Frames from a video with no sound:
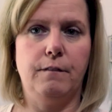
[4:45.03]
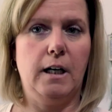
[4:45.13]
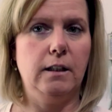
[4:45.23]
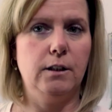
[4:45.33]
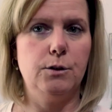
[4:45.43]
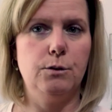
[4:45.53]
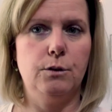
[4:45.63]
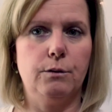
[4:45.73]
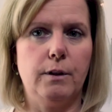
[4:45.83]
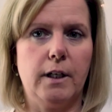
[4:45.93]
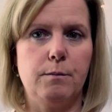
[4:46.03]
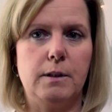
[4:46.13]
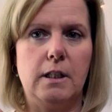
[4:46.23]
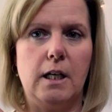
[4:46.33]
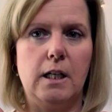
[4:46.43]
followed the
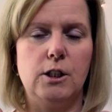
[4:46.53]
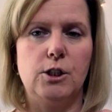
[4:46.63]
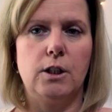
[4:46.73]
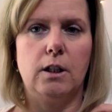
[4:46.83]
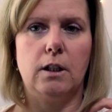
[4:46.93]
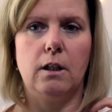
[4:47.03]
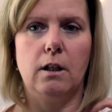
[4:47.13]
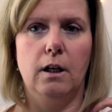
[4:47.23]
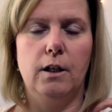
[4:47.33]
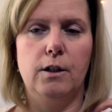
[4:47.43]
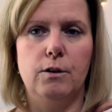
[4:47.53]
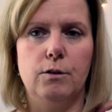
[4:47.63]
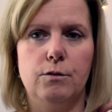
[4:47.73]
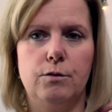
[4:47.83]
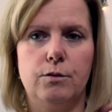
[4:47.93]
recommendation
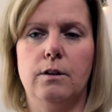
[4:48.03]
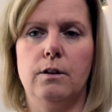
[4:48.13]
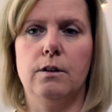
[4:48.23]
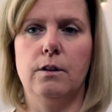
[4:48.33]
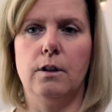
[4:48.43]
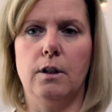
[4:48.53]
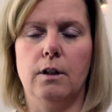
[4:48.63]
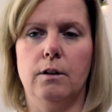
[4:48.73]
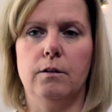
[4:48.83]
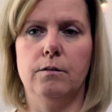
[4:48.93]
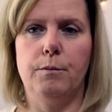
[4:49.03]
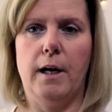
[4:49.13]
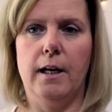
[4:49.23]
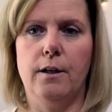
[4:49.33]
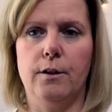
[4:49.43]
of the
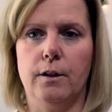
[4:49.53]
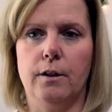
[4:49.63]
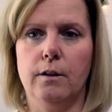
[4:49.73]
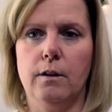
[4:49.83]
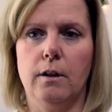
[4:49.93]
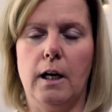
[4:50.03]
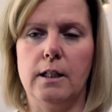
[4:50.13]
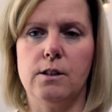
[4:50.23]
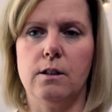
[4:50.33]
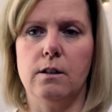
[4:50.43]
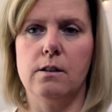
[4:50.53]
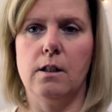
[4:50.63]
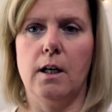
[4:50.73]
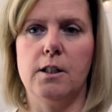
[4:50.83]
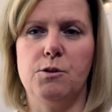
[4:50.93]
pattern as to the
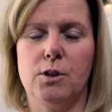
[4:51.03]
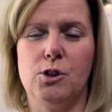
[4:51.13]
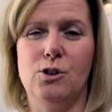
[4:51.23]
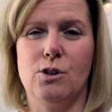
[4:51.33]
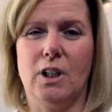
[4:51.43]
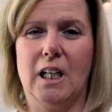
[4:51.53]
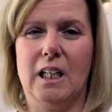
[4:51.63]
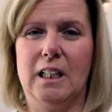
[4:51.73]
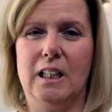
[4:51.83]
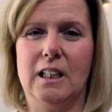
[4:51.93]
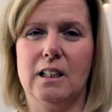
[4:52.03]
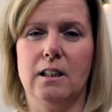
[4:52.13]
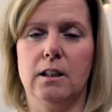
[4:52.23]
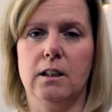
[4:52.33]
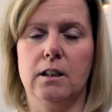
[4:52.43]
size, because usually I
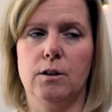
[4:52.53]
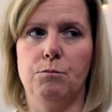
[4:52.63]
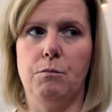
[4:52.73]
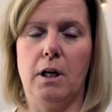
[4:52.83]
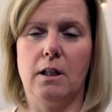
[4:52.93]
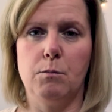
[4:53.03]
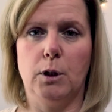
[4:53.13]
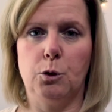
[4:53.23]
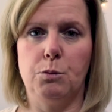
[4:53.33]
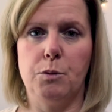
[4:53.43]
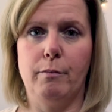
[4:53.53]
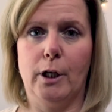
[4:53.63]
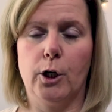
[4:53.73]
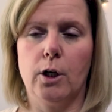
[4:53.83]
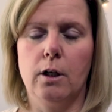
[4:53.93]
make them a little bit
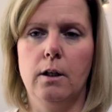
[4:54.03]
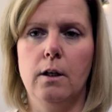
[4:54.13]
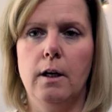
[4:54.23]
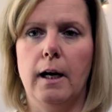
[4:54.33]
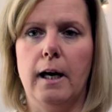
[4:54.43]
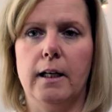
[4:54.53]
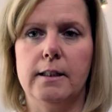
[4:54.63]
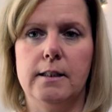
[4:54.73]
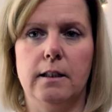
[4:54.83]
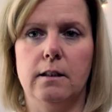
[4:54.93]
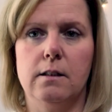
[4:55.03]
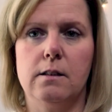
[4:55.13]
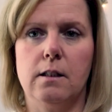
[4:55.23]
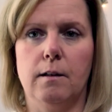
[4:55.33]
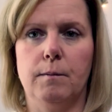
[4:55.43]
bigger, and I didn't this
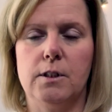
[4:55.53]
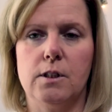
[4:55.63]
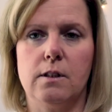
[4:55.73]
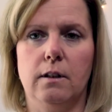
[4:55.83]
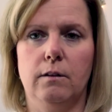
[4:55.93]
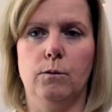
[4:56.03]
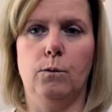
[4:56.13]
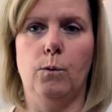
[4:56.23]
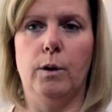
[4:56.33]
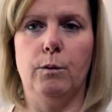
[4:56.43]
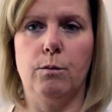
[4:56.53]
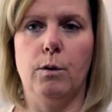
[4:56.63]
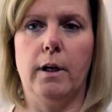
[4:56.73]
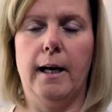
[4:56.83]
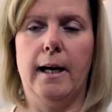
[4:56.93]
time. I just went with
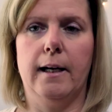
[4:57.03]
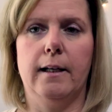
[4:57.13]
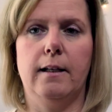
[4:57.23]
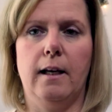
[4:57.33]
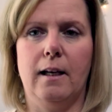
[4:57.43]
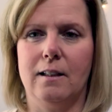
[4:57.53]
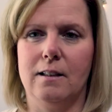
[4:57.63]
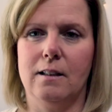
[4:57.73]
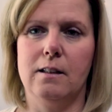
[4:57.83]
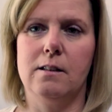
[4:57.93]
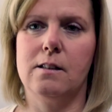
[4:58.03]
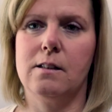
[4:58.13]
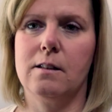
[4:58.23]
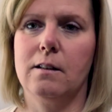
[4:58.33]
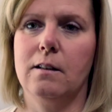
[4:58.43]
what it had, and
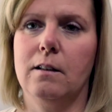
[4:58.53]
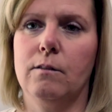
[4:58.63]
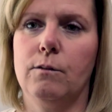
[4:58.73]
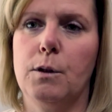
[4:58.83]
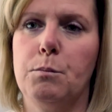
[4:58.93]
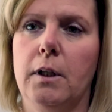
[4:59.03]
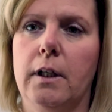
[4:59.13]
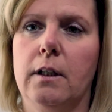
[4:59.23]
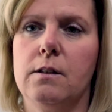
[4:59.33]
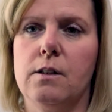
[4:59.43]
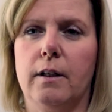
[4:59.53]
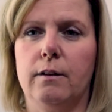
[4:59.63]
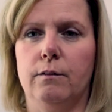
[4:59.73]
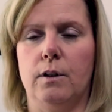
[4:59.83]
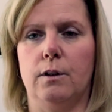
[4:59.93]
it's rippling, so I
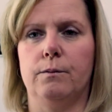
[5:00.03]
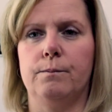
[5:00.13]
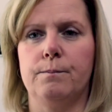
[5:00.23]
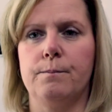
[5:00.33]
don't know.